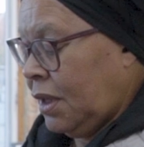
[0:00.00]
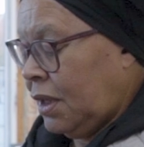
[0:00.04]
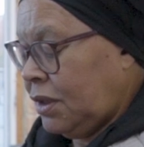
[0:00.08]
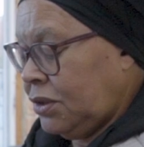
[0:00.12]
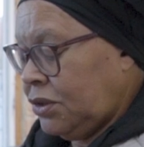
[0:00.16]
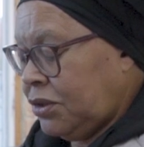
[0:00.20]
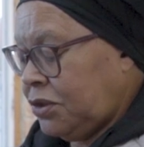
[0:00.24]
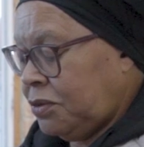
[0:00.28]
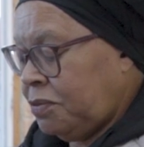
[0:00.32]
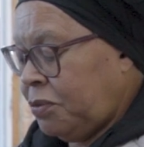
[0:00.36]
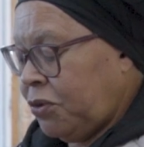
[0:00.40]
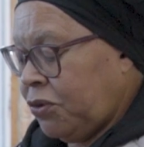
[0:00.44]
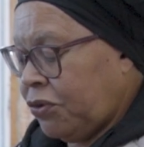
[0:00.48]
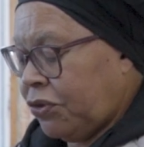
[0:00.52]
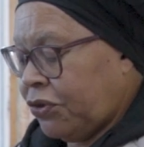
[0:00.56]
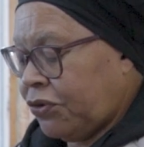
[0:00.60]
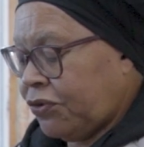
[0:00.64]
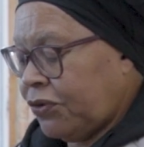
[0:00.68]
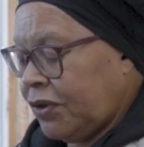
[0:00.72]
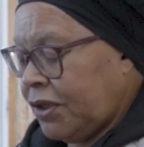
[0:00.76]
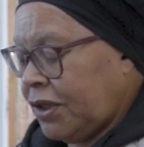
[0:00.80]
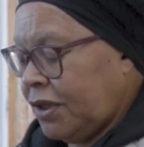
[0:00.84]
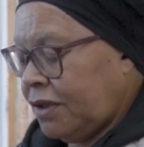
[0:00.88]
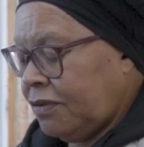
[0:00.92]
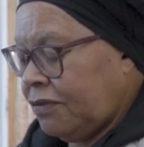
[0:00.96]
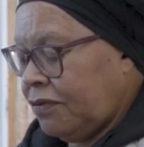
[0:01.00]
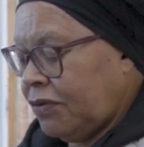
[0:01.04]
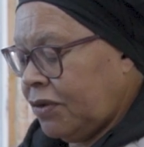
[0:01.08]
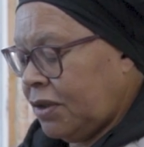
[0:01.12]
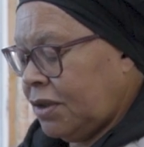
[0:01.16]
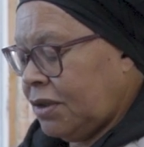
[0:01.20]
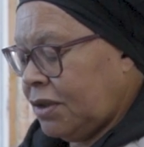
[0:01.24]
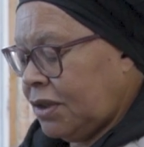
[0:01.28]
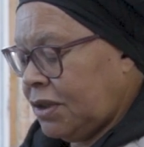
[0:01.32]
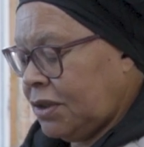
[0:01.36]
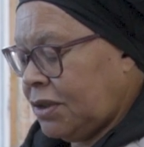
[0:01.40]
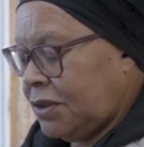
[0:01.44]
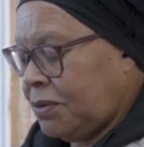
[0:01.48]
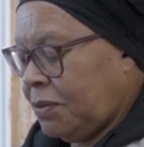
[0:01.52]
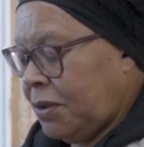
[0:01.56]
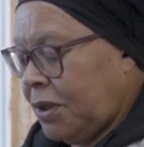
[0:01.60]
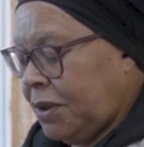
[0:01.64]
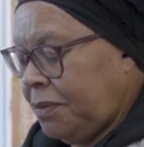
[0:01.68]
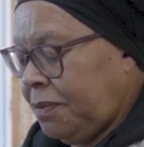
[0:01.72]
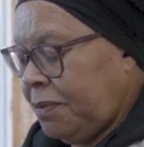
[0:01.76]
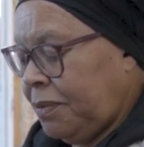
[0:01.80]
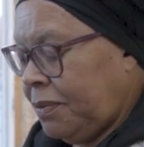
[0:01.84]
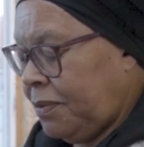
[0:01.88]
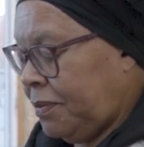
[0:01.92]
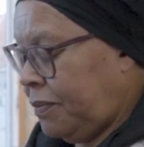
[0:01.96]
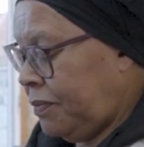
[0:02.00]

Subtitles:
I'll just put 3 in this one.